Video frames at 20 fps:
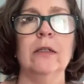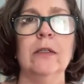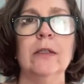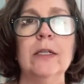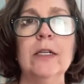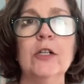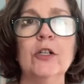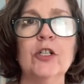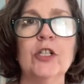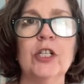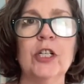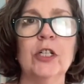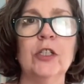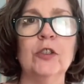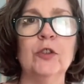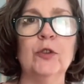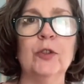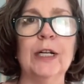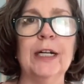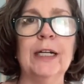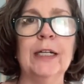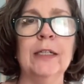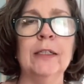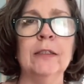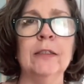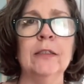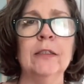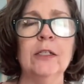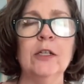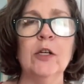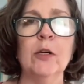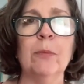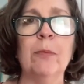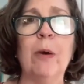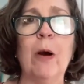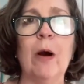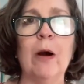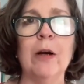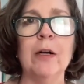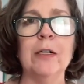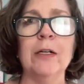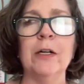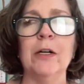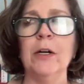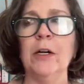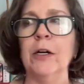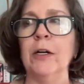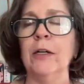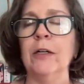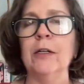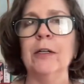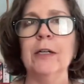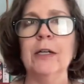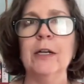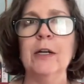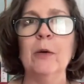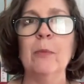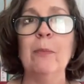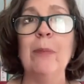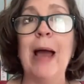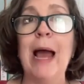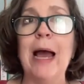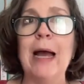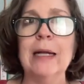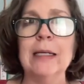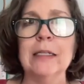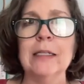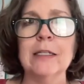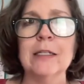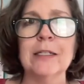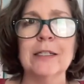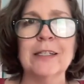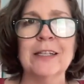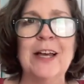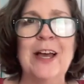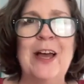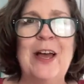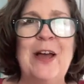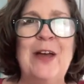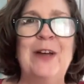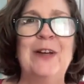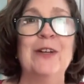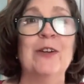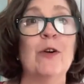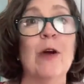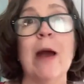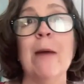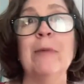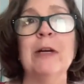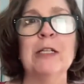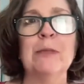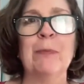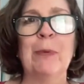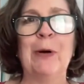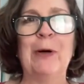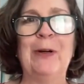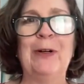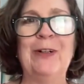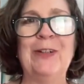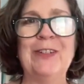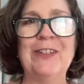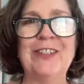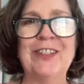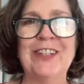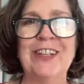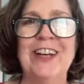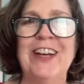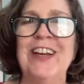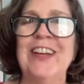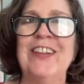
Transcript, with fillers: Your children, your partner, your pets, grandma's pearls,